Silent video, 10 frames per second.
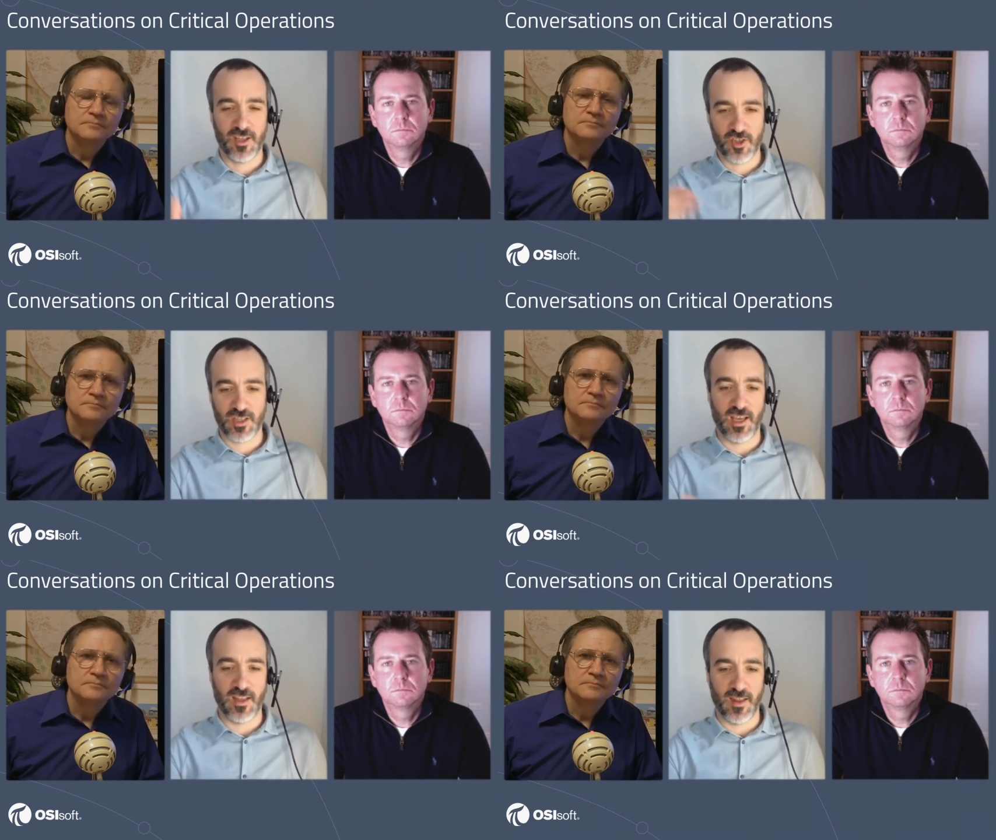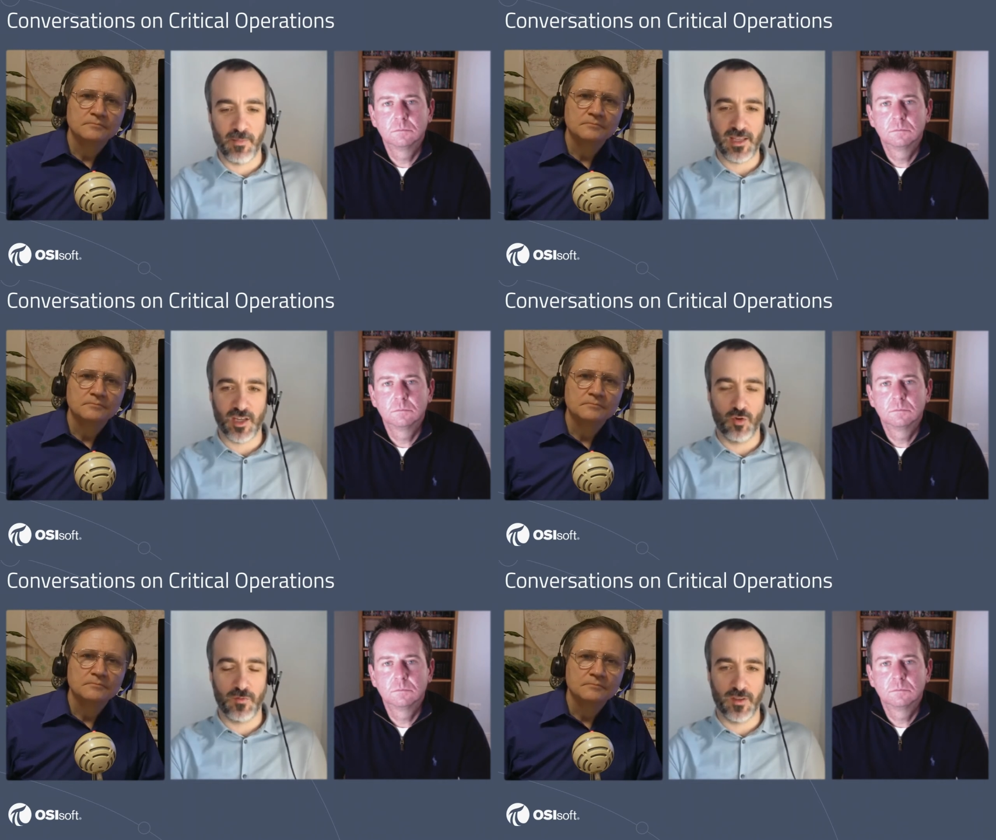Speaker 1: just getting that mindset
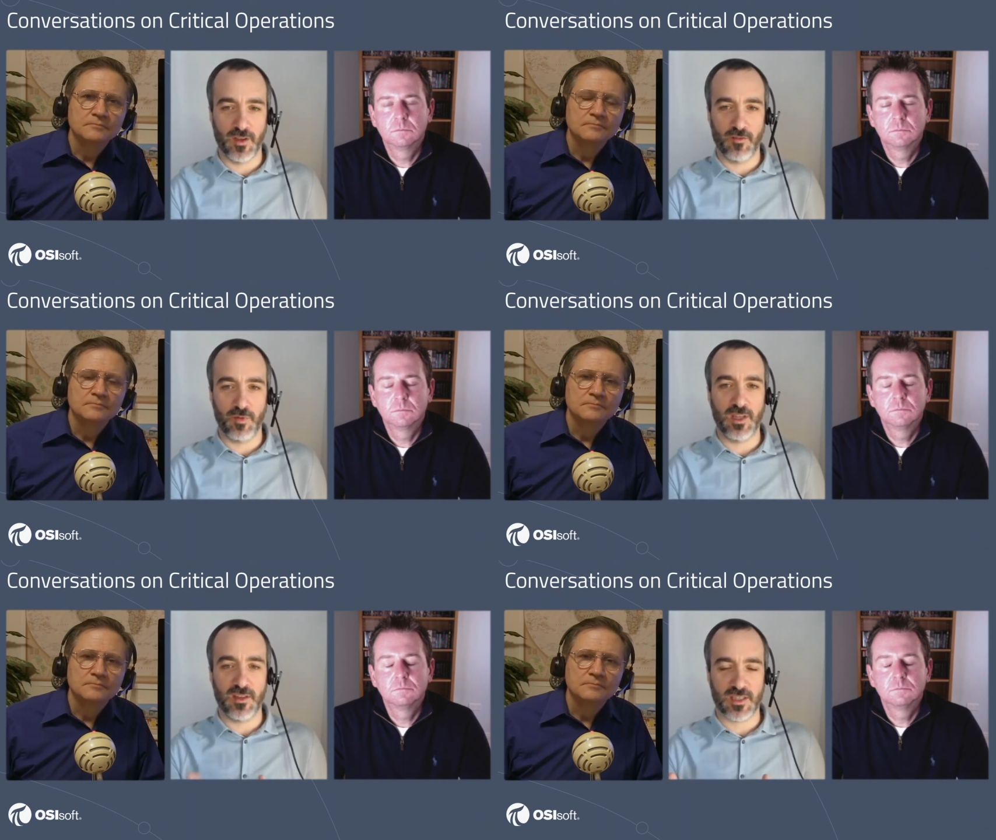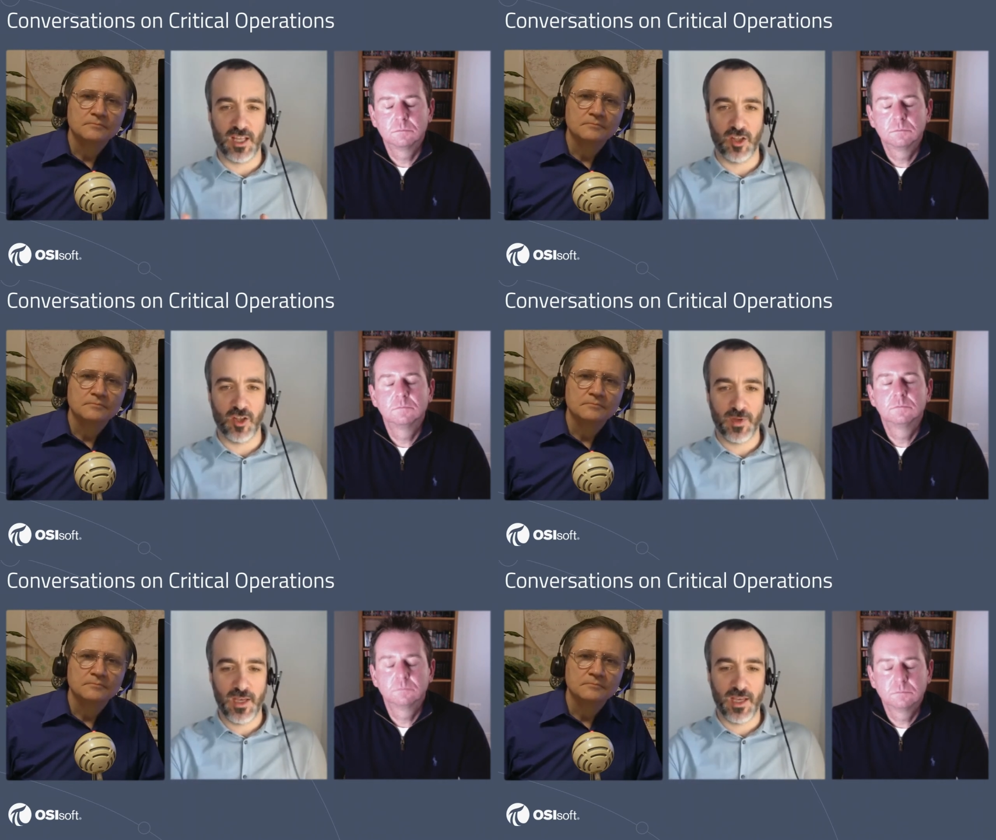over that if we need to scale
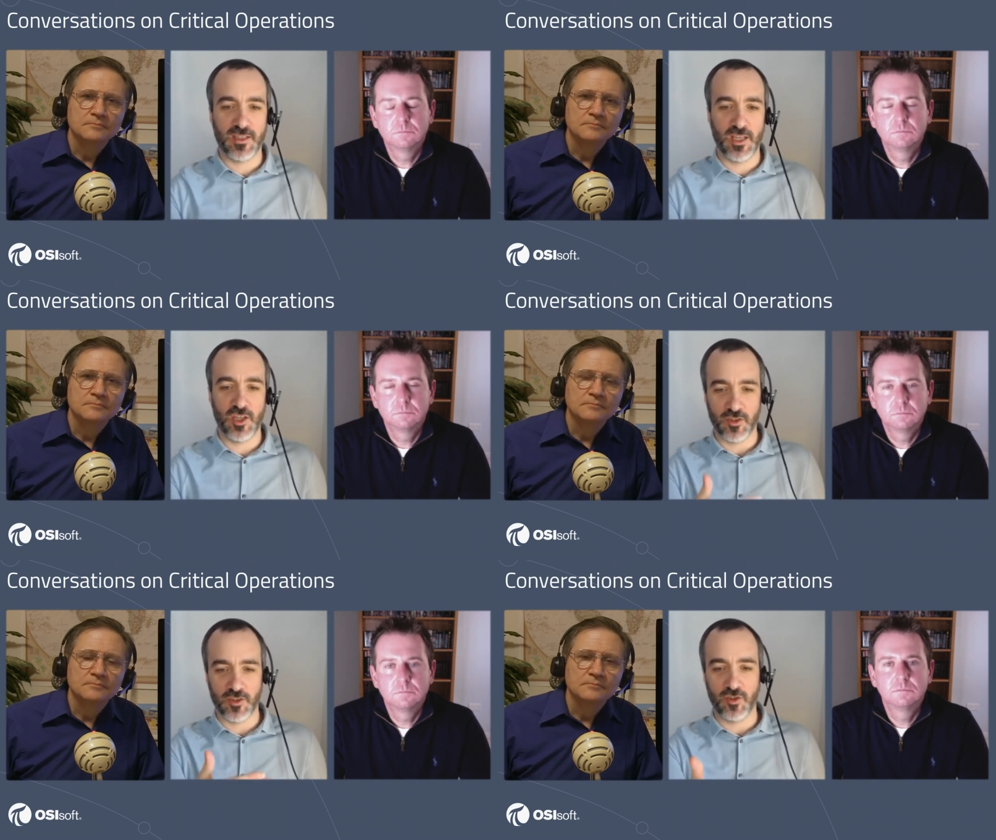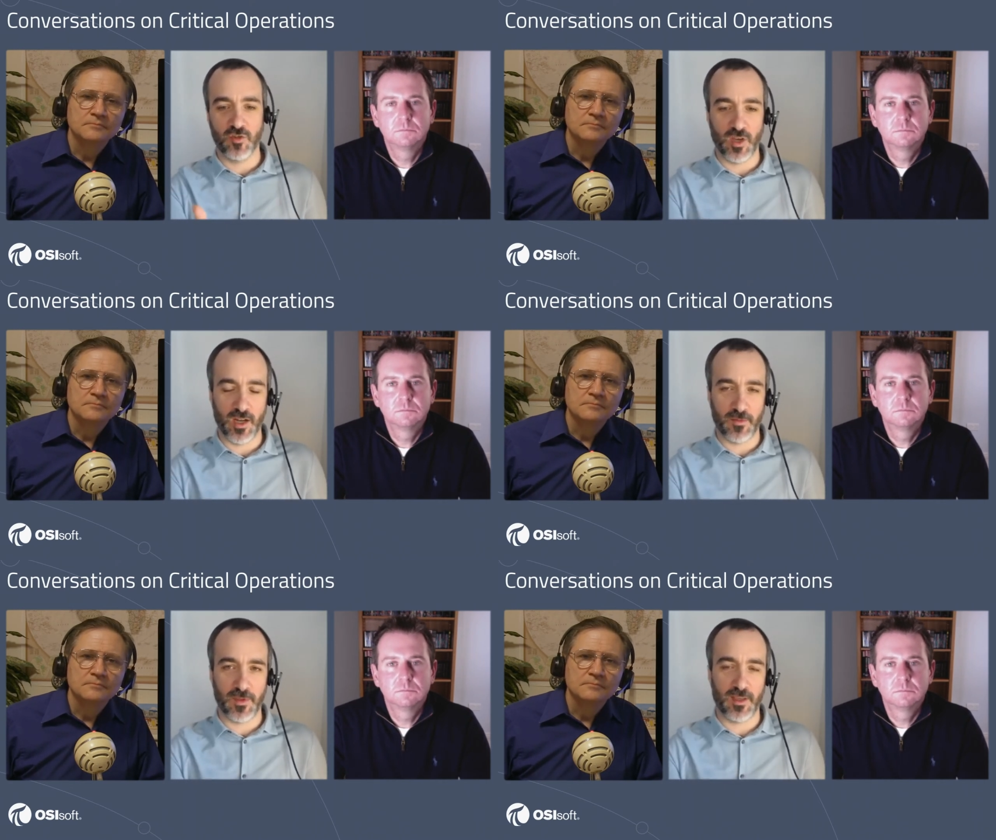up, it's easier to do, and
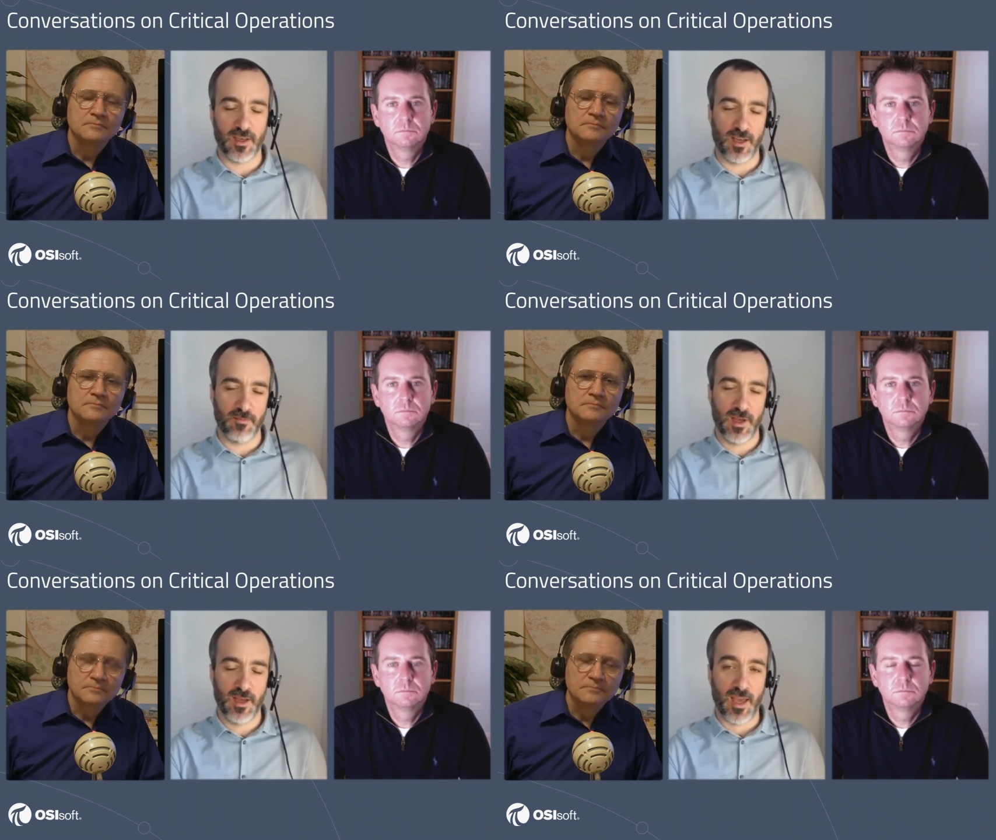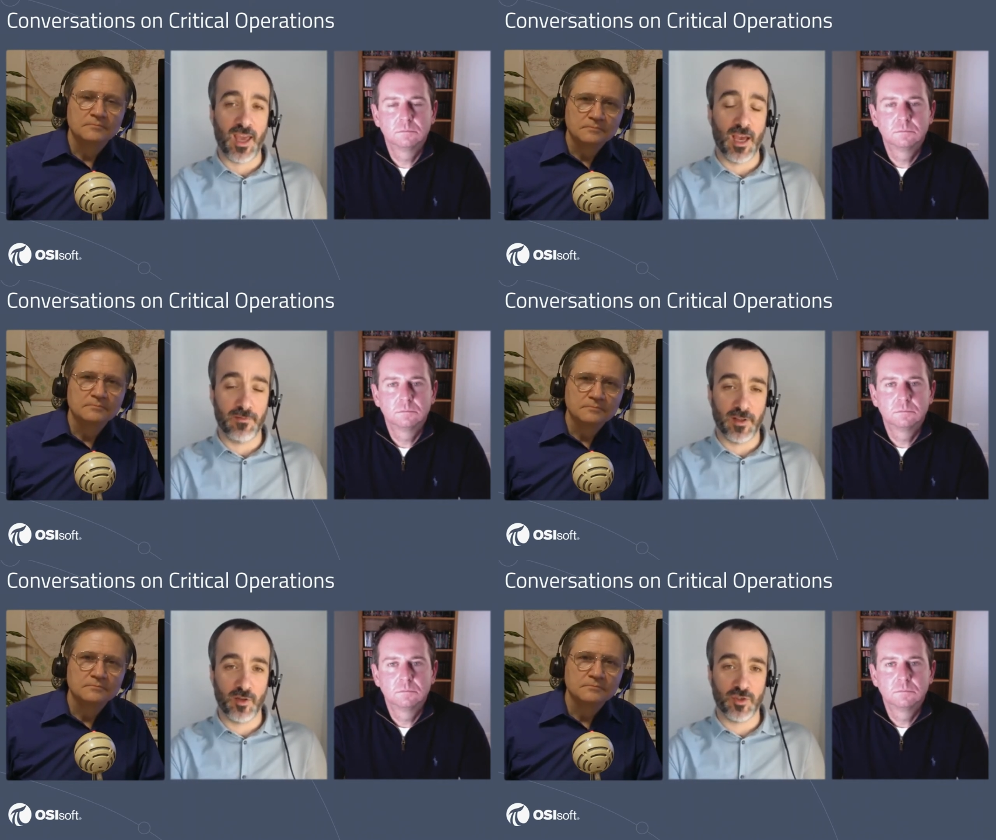I think
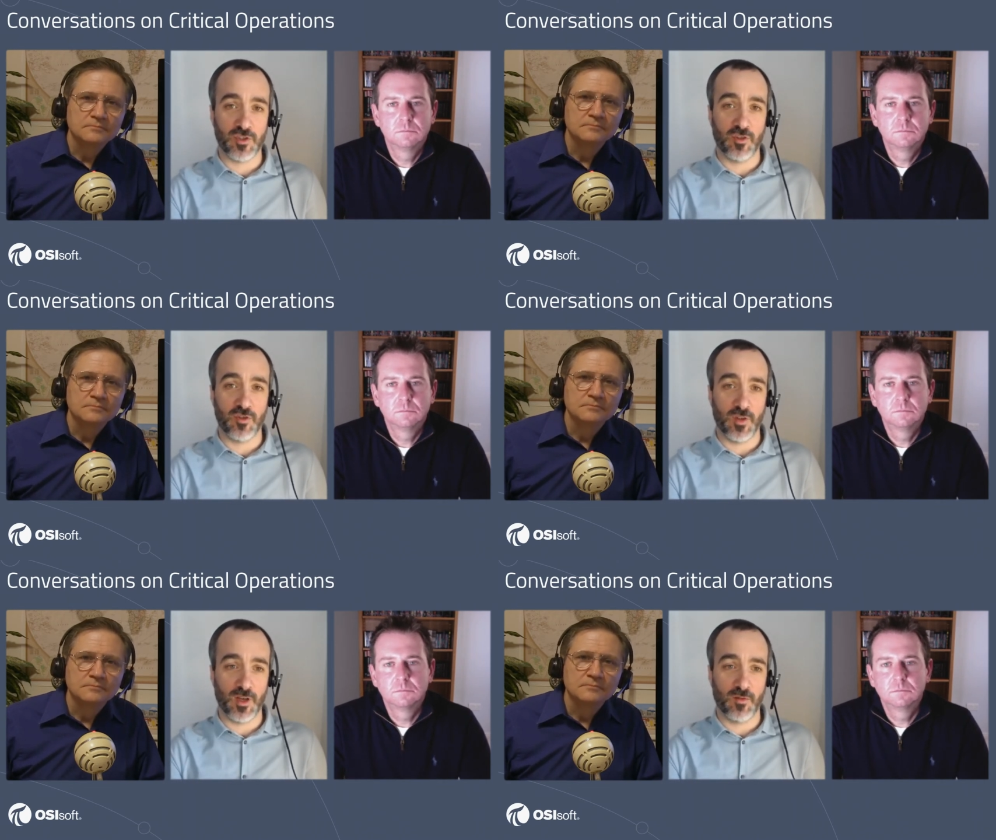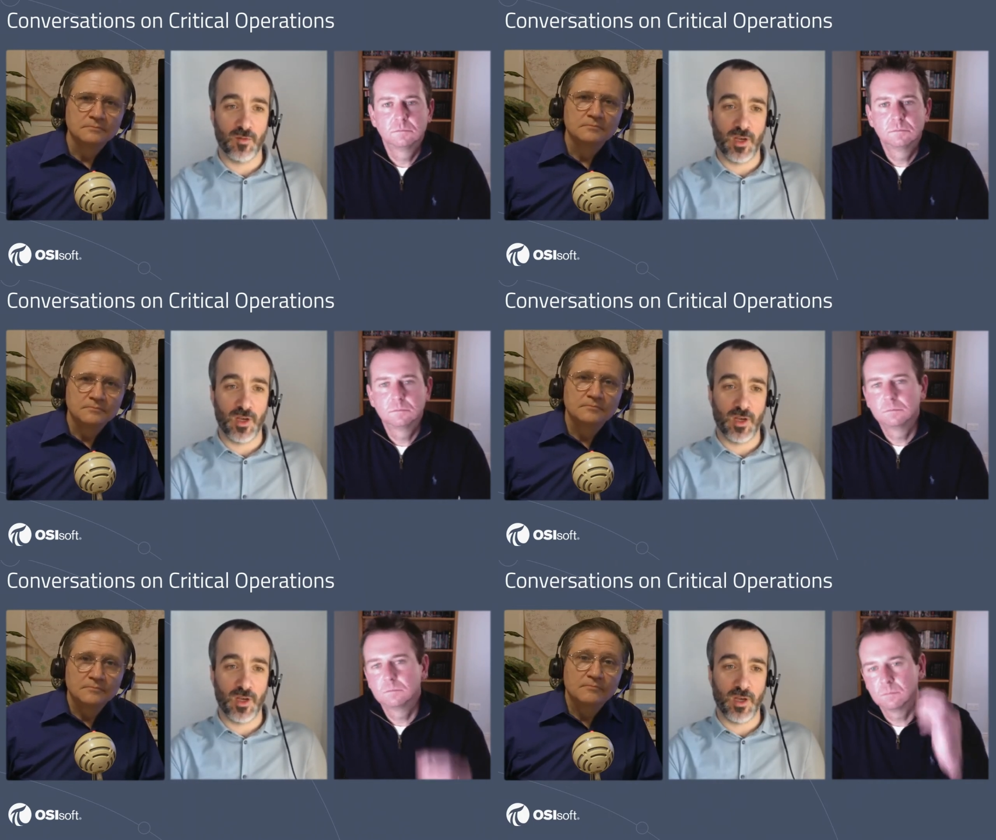AF allows us to do that a
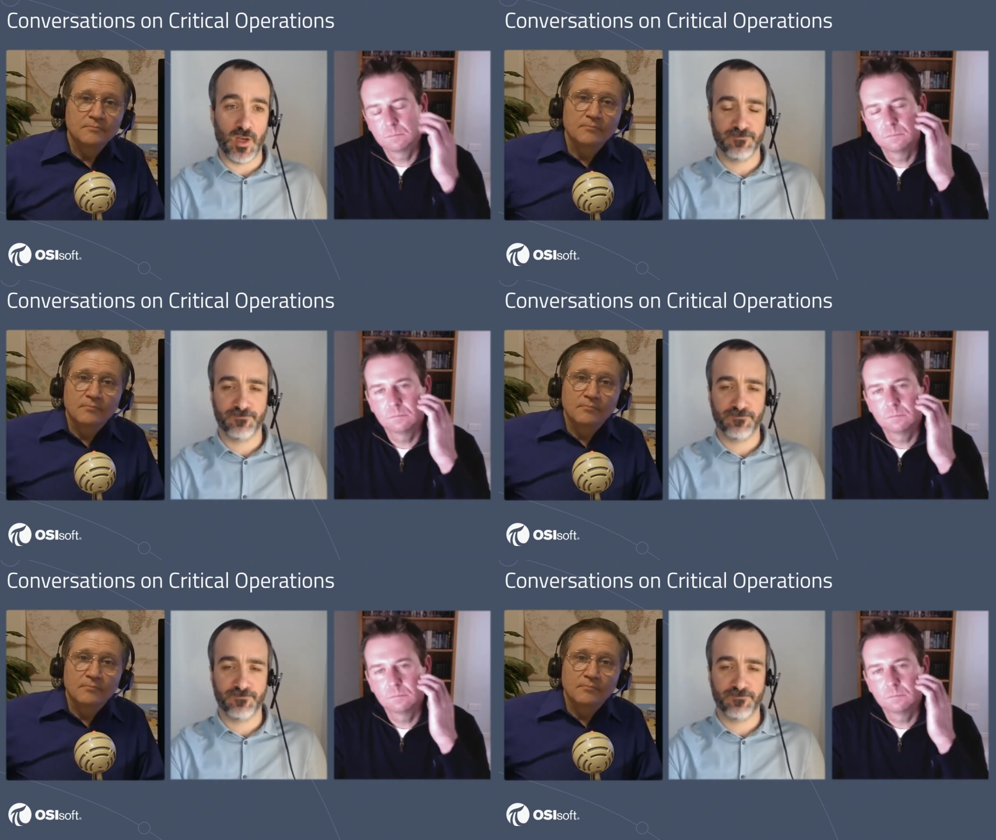lot easier.